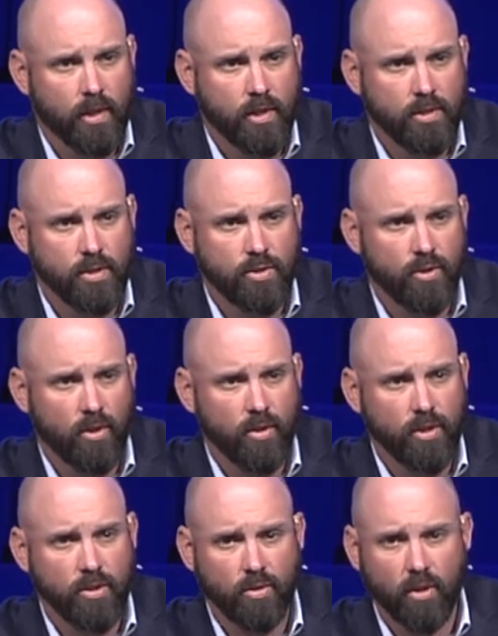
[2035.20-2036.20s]
Is it
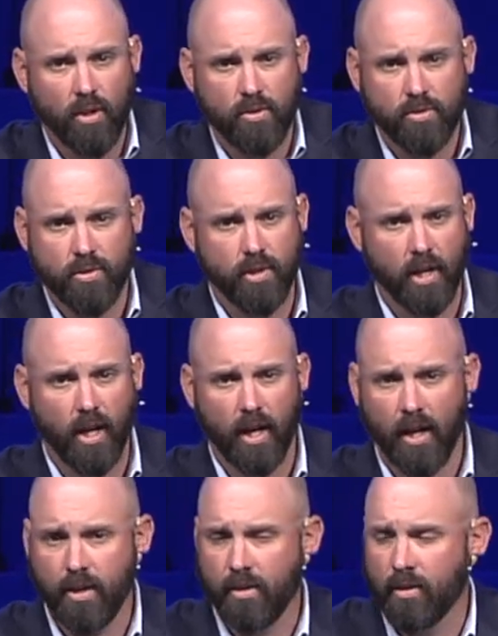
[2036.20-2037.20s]
drawing you closer to
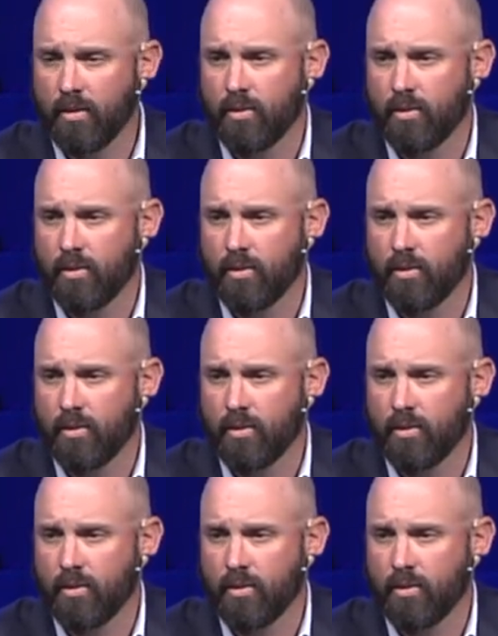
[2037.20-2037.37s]
God?